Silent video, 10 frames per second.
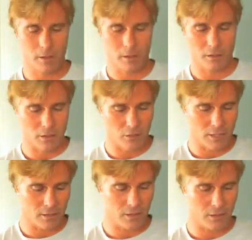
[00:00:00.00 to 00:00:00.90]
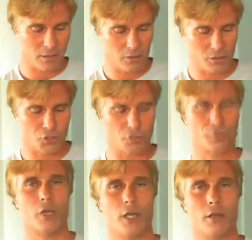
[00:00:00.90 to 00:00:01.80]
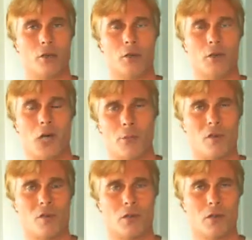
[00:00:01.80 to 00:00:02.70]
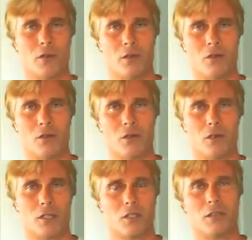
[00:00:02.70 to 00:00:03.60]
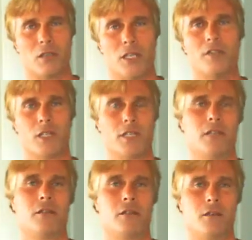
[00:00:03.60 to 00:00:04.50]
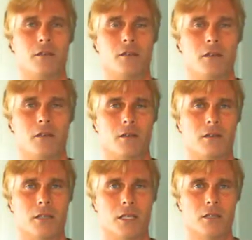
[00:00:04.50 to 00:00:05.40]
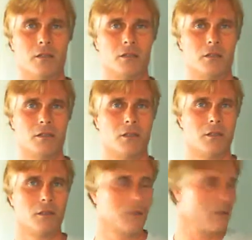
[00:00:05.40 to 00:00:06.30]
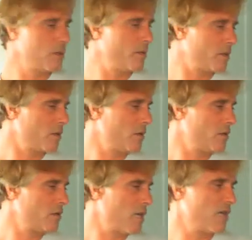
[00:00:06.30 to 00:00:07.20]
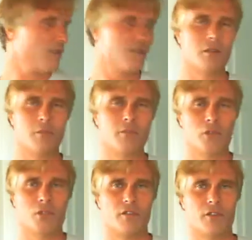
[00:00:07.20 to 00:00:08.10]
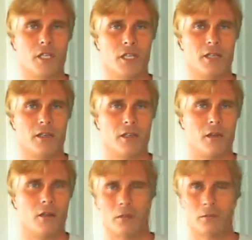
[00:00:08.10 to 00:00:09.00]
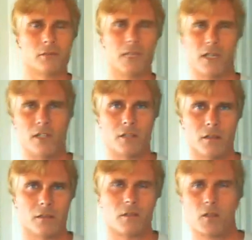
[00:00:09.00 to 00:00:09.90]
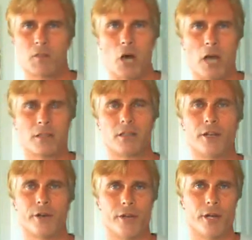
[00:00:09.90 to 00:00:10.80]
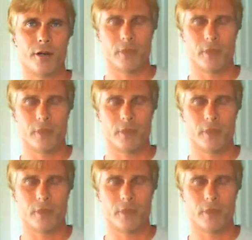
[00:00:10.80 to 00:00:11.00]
is so that the Yorkshire pudding or popover cooks evenly, you know, because all ovens are built differently and they all have spots here and there,